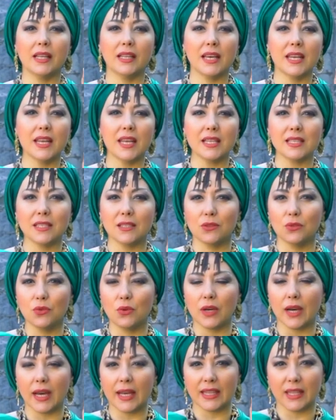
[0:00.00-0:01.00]
Thank the
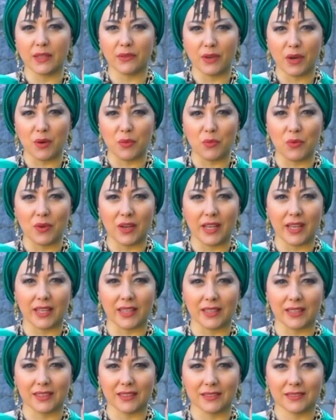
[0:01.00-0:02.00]
spirit of this
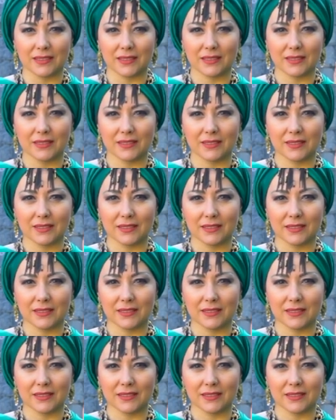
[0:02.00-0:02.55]
amulet.